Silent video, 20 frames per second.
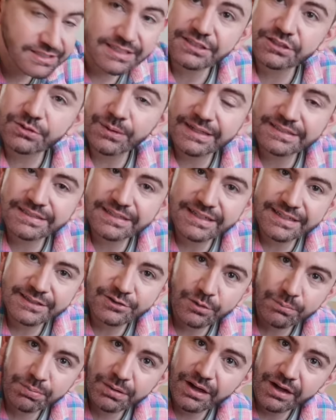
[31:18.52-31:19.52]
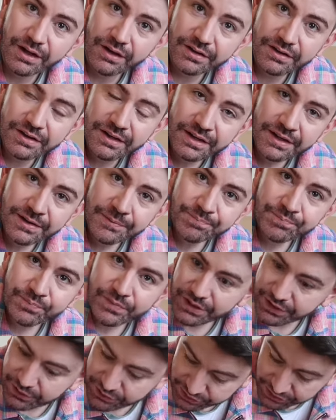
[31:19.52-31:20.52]
situated near to a plug,
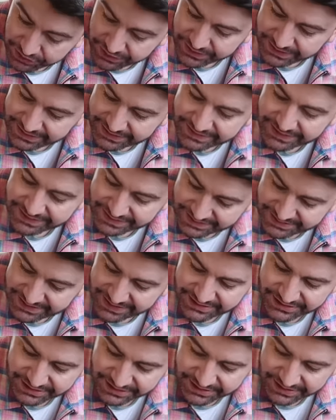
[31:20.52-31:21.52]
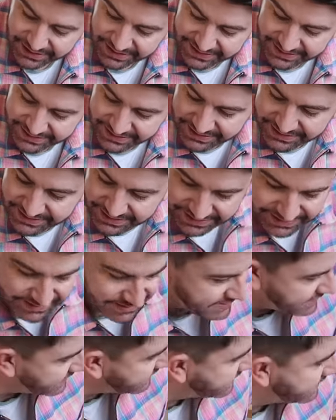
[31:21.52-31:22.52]
you shouldn't need an extension lead. This
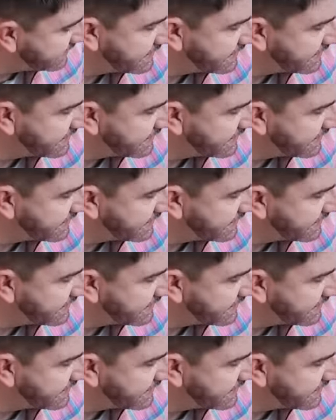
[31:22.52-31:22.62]
is,